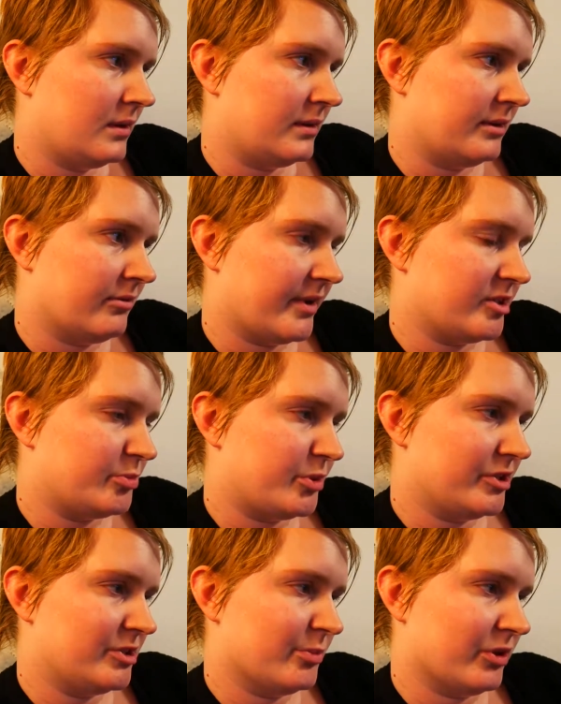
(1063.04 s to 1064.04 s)
the vice
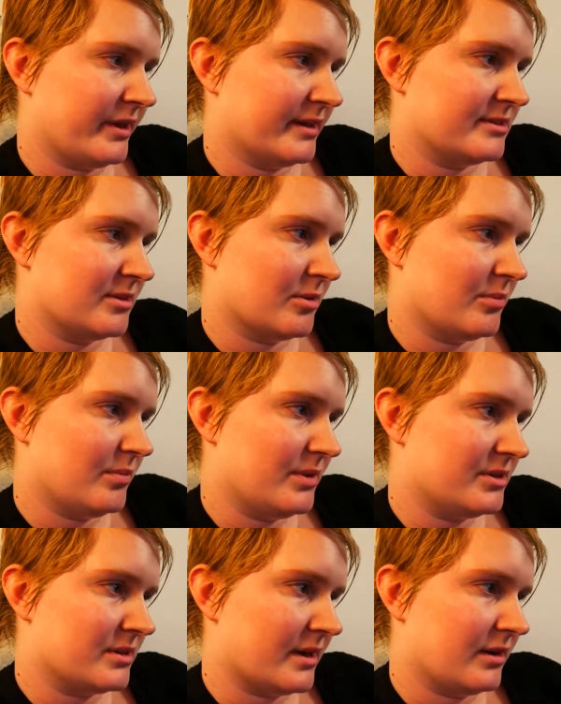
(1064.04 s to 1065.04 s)
principal gets a
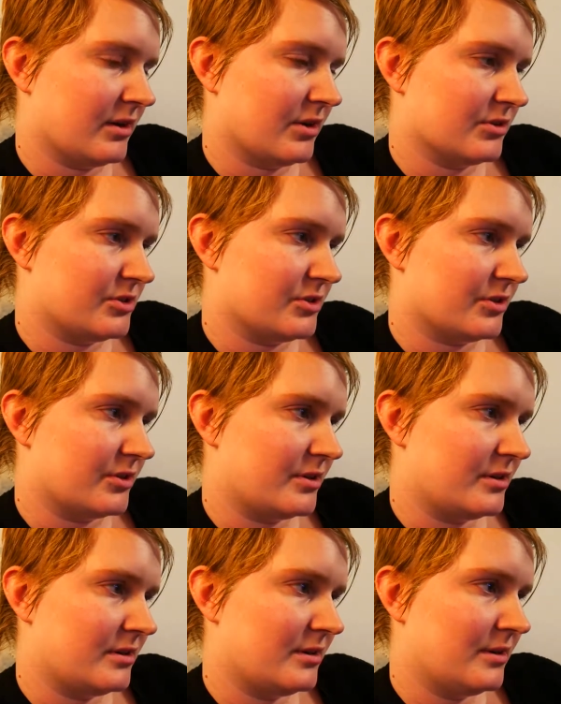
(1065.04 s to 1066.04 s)
missile launcher
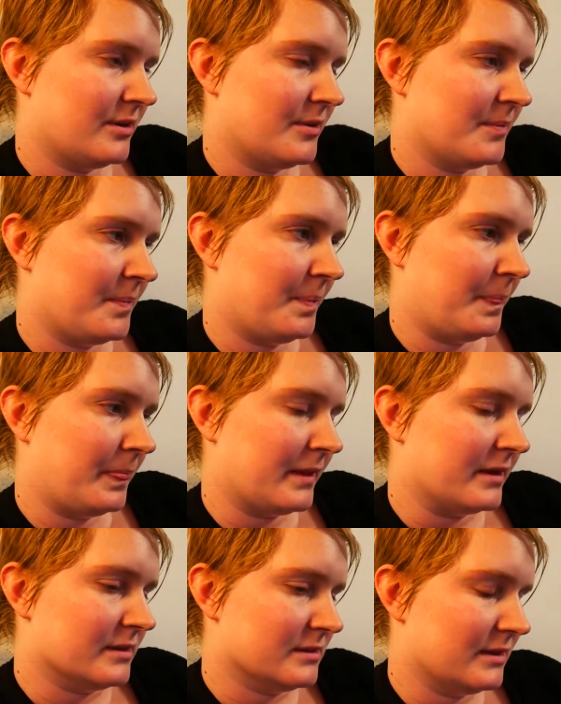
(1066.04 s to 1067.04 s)

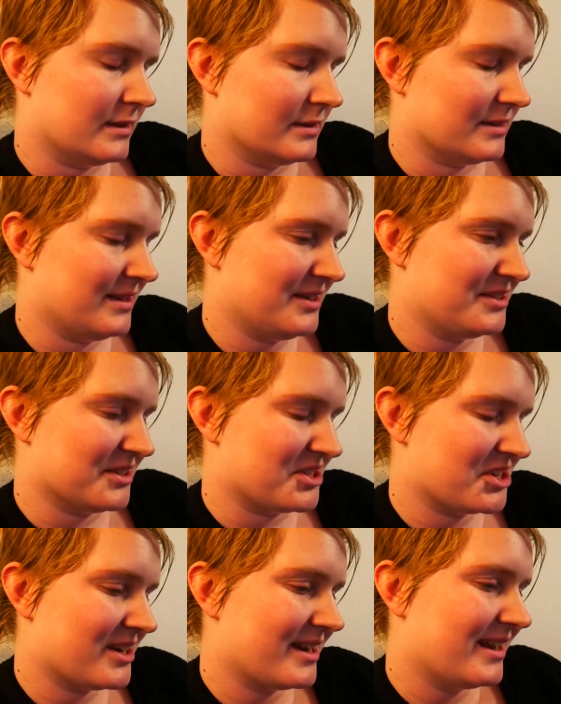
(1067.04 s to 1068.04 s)
and
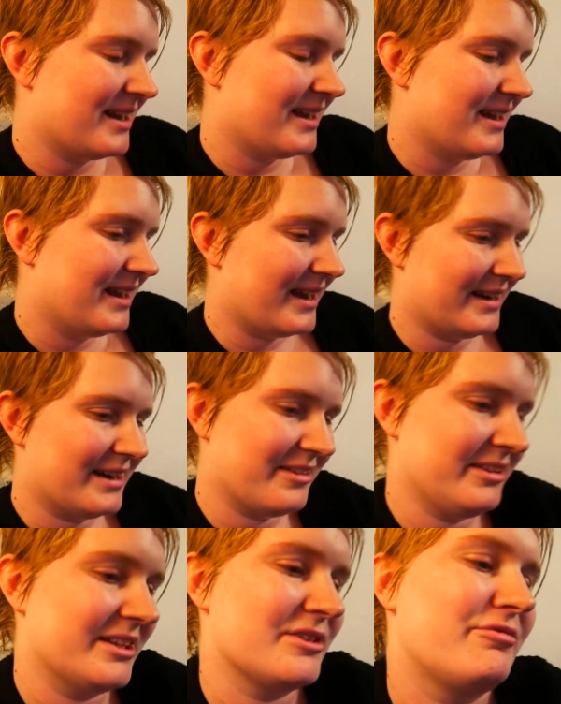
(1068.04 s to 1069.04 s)
such. And I
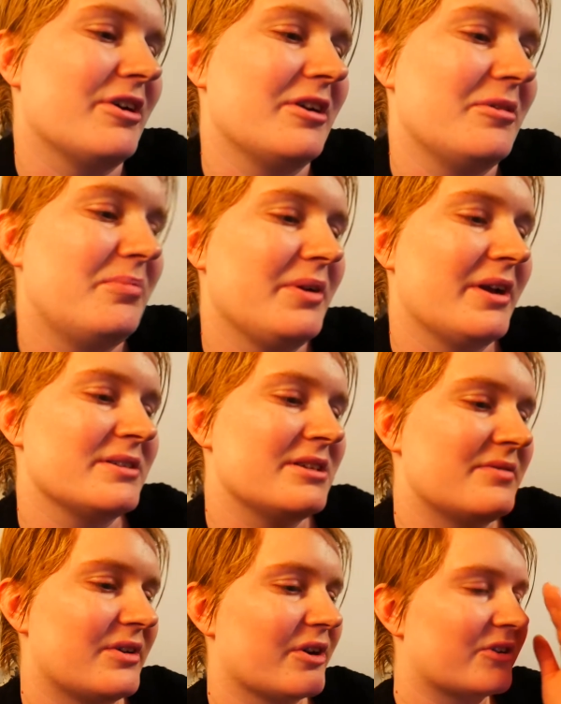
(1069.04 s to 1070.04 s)
think that's fun, because it's
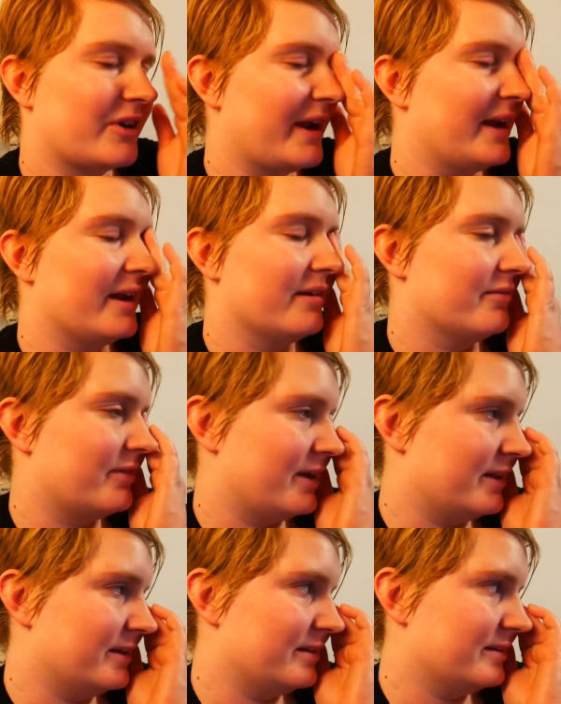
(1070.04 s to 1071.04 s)
very creative
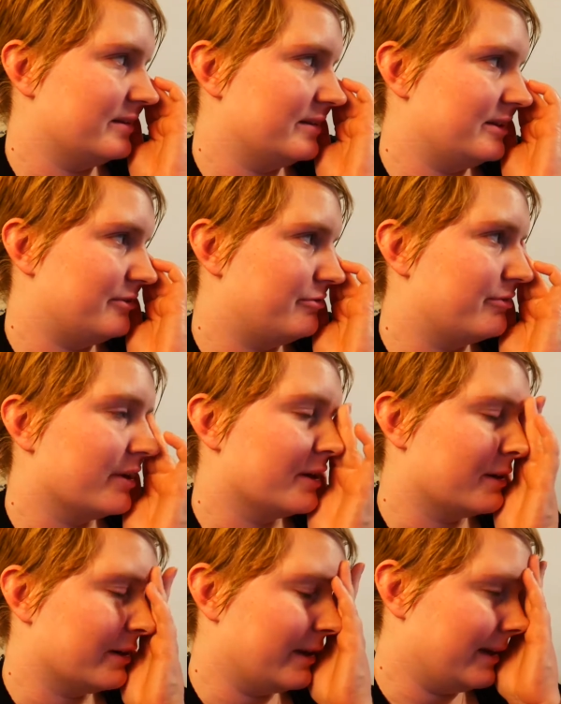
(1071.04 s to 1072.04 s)
and they're
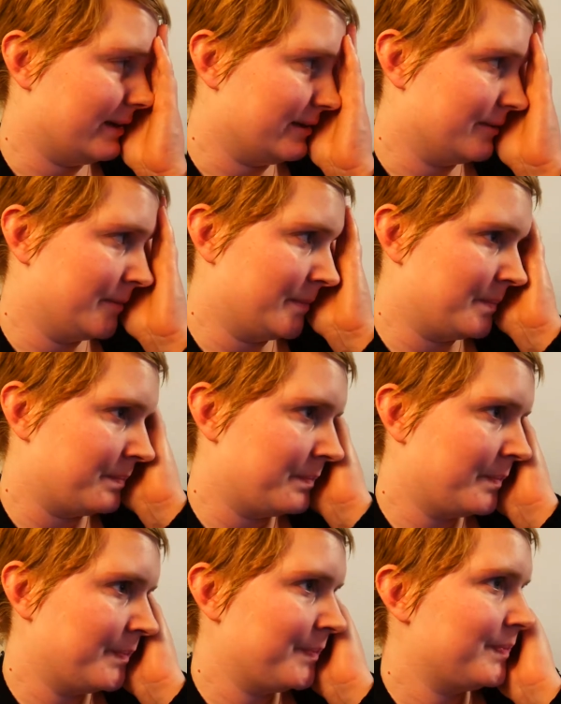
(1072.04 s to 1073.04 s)
fun, and
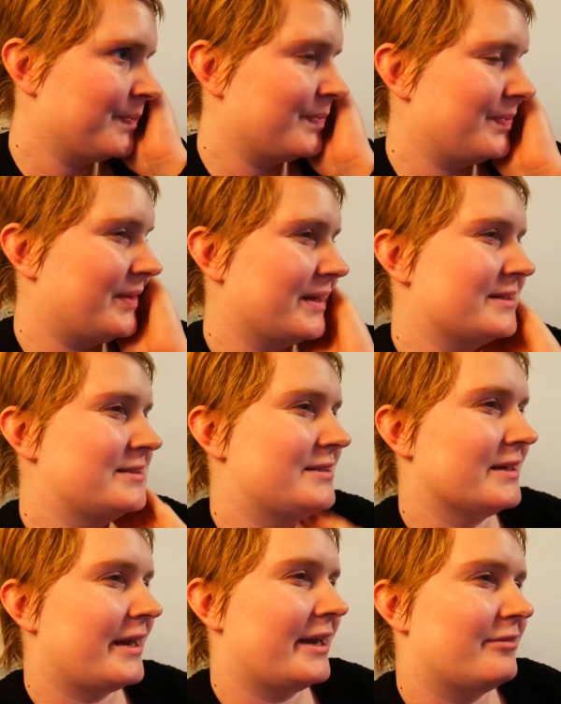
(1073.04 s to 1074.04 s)
that's
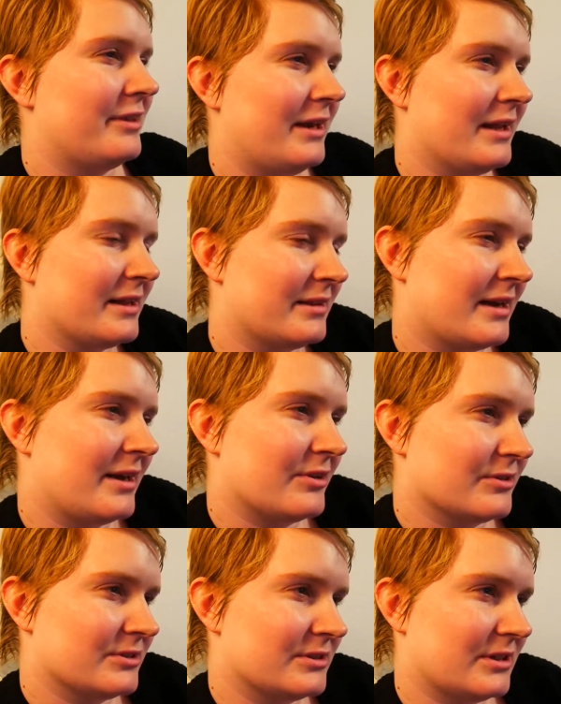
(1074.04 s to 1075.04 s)
a kind of thing, like the
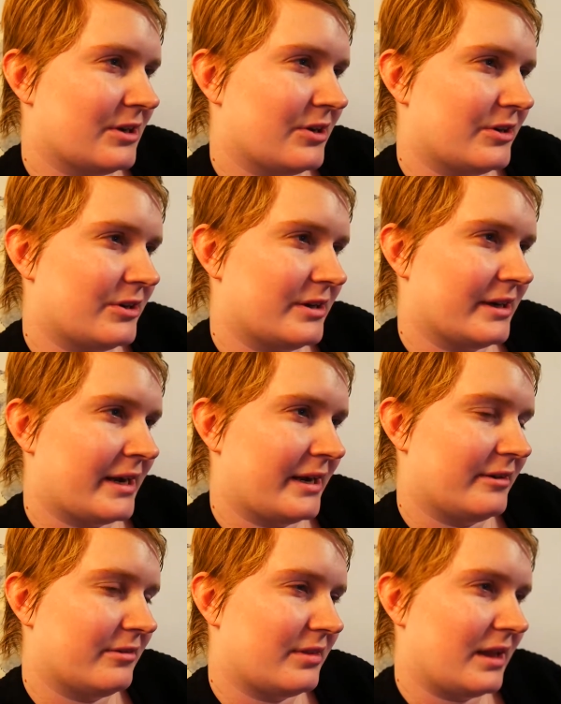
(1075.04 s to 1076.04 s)
titles are a
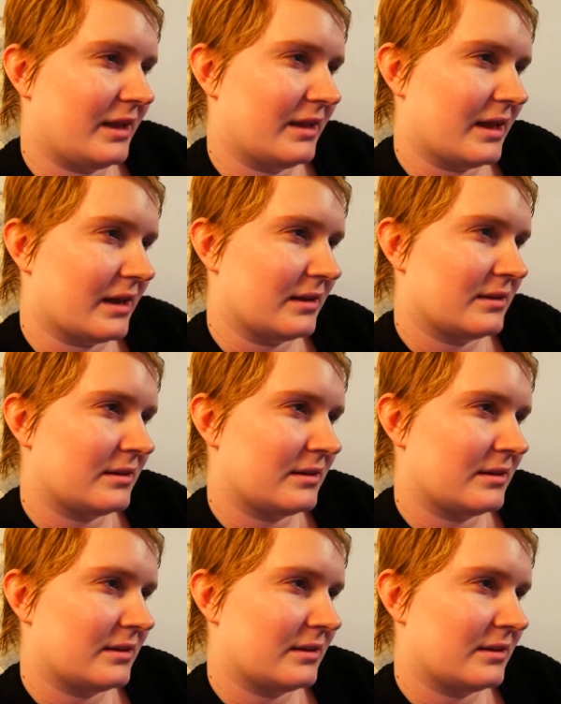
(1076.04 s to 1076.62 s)
kind of thing that